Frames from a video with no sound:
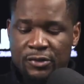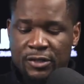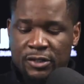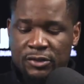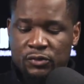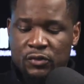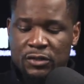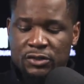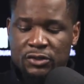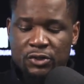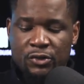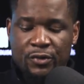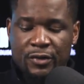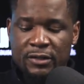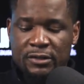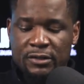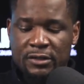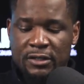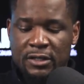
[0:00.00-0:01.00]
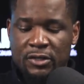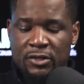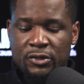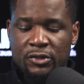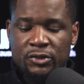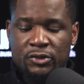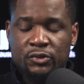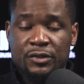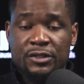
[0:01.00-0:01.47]
You need to unscrew it in
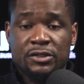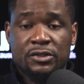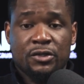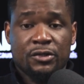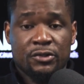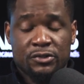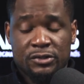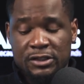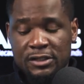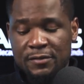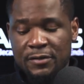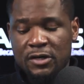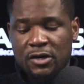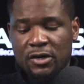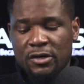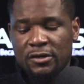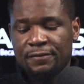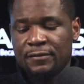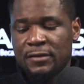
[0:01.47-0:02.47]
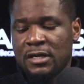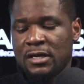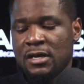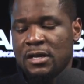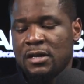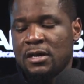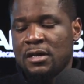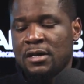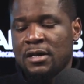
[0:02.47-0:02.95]
order to insert your SIM card,
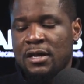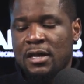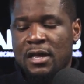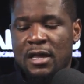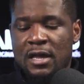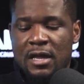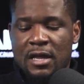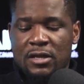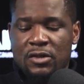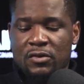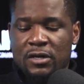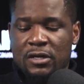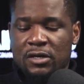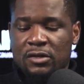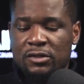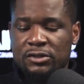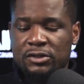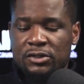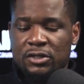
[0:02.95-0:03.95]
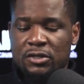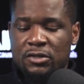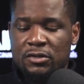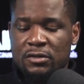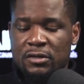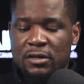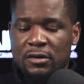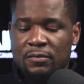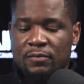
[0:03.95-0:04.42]
and you can
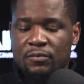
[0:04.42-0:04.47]
also